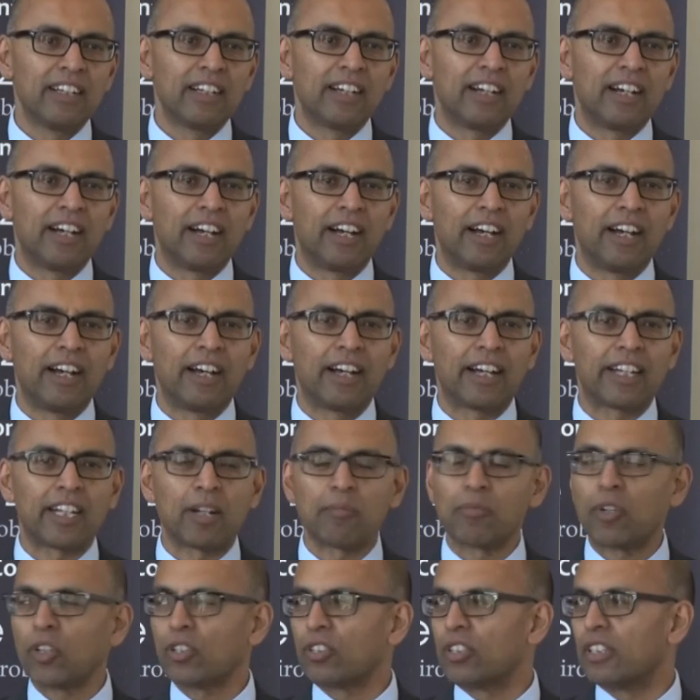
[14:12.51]
And
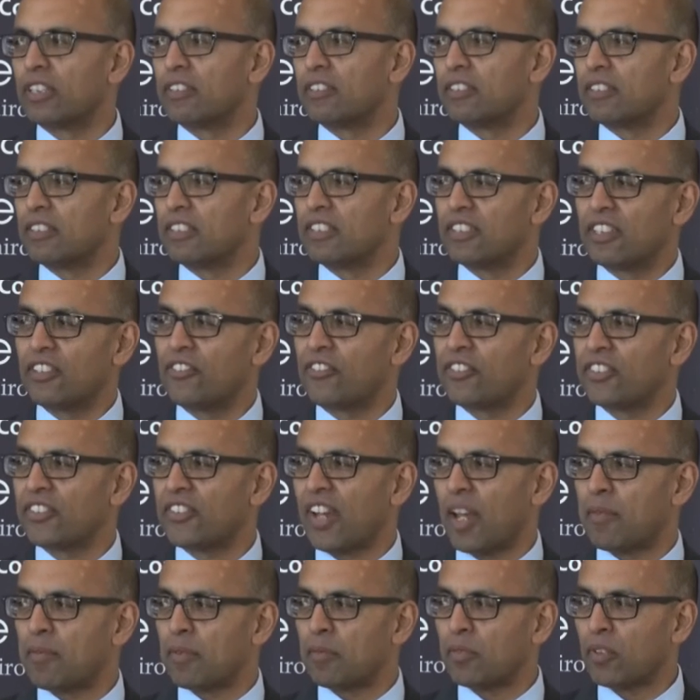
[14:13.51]
I'm not going to, in the interest
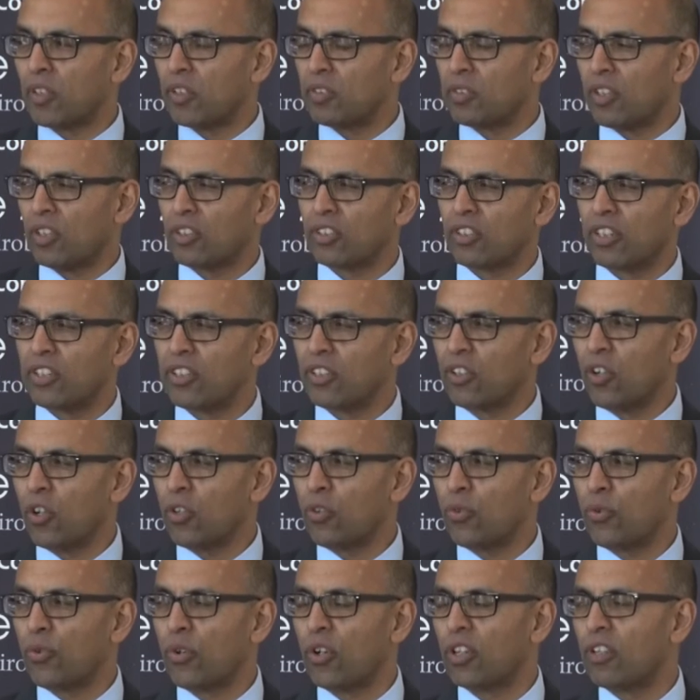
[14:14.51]
of time, I'm not going to go
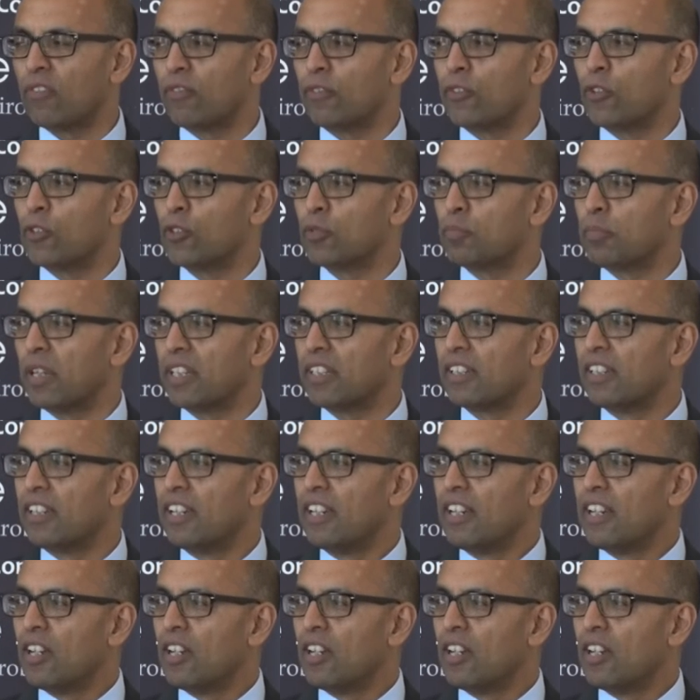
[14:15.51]
through all of those, but